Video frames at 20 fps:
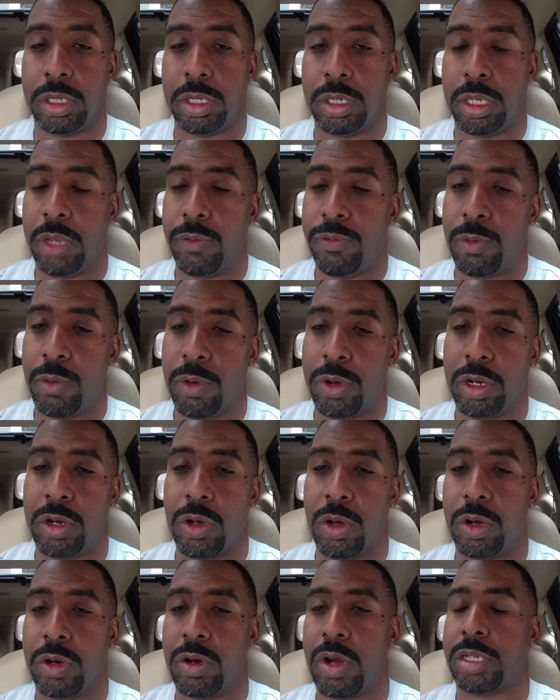If you want to
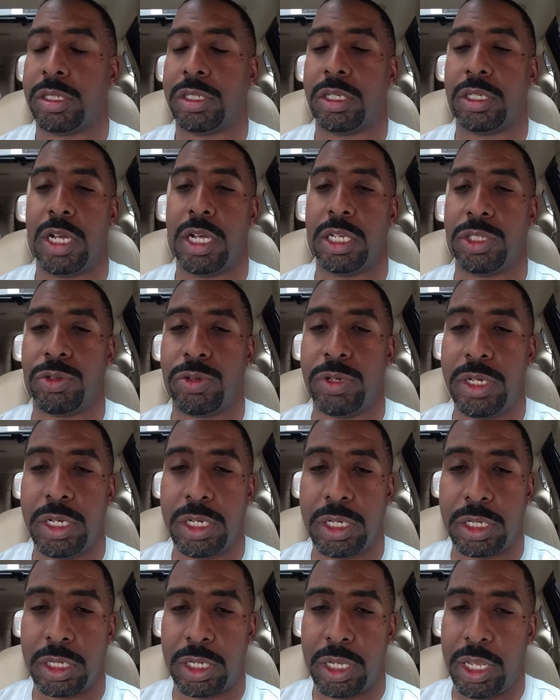go across the country
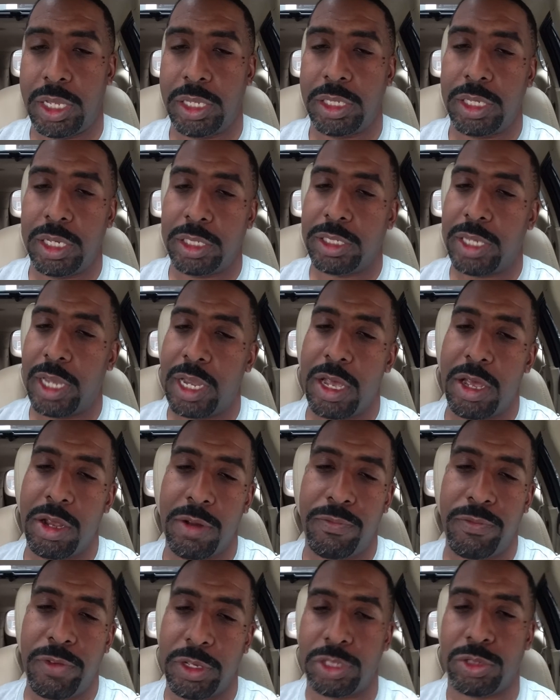and take an
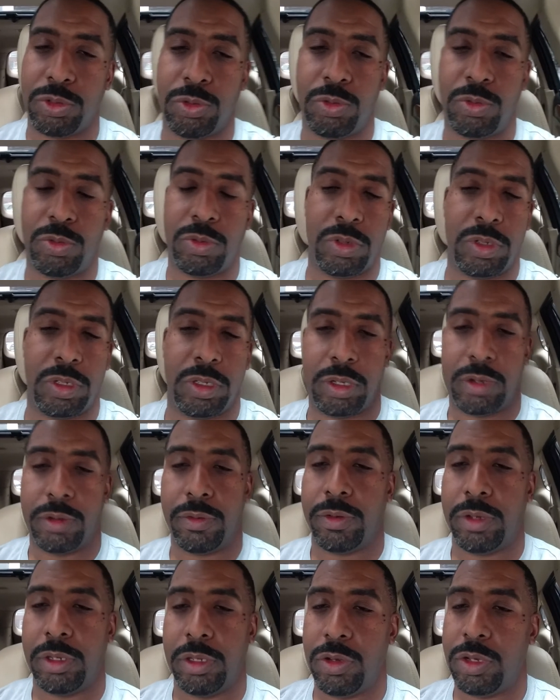unofficial,
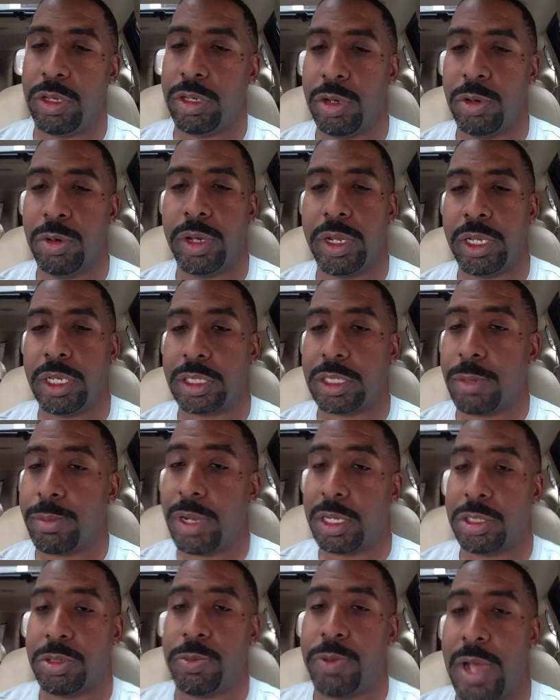you can do it. It's coming
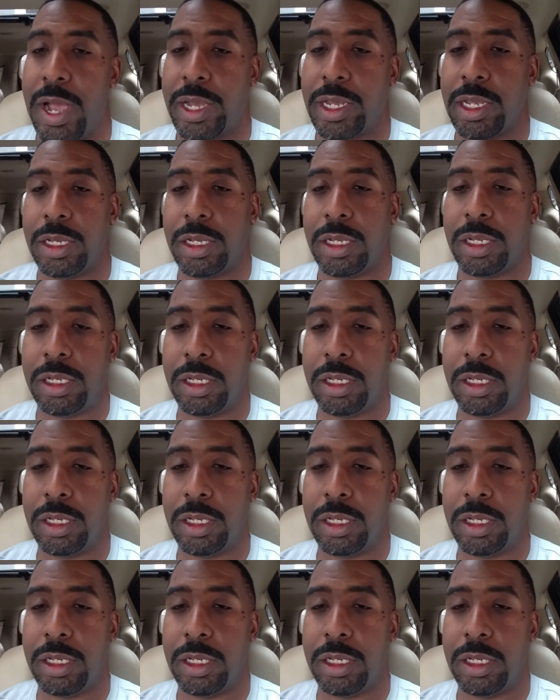out your pocket.